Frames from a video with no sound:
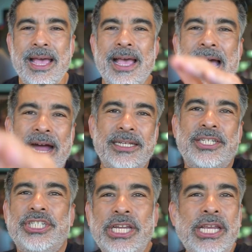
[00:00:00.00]
how does
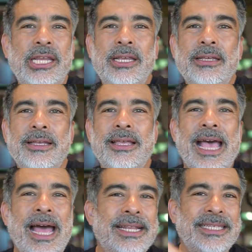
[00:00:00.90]
she,
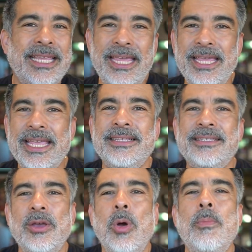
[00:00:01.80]
how does he get
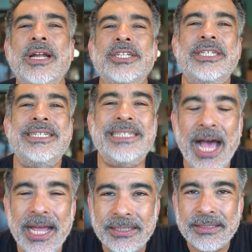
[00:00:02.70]
so much
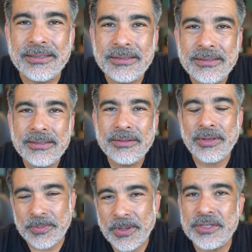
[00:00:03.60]
done?
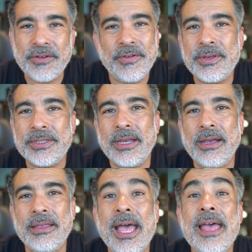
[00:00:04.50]
Well, it's because you're focusing
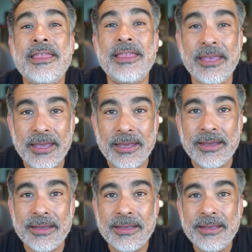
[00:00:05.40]
on that
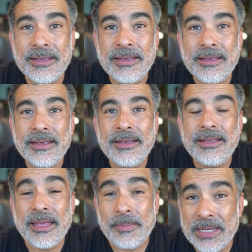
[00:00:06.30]
thing
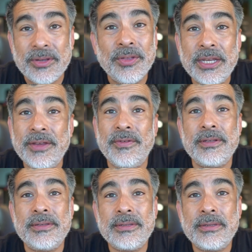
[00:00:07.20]
that makes all the
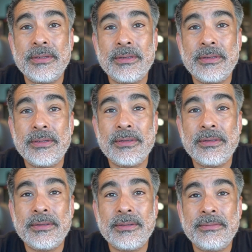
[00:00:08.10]
difference.
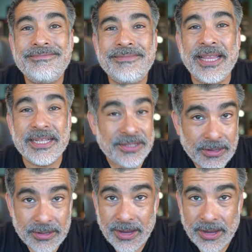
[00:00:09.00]
Let's talk